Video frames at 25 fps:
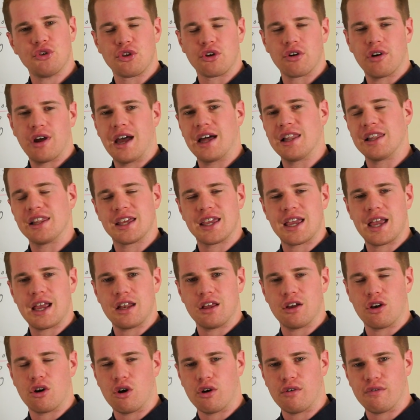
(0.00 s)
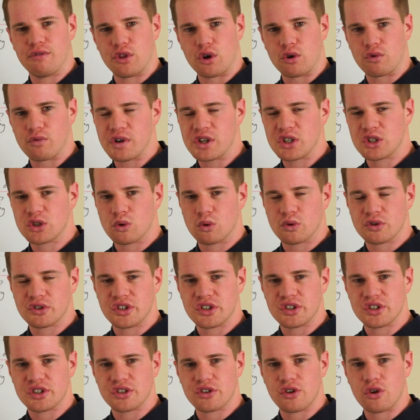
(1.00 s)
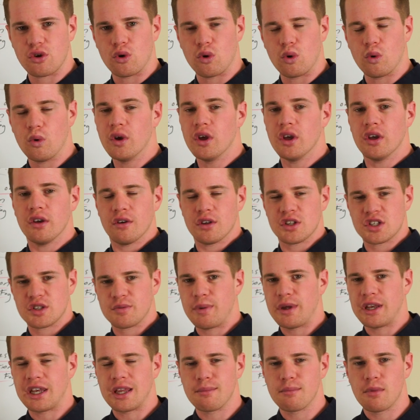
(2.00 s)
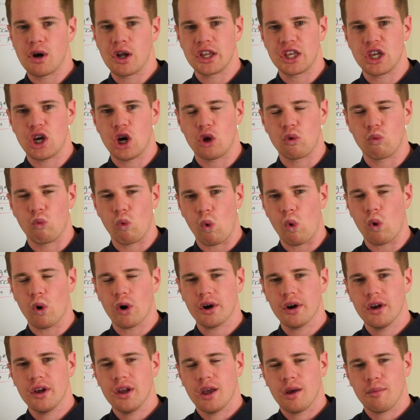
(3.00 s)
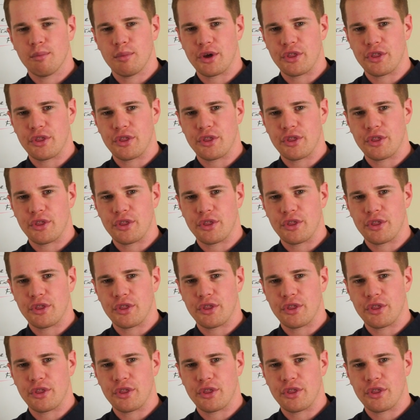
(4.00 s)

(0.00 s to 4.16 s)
and they're allocating all of their resources to spending money on war,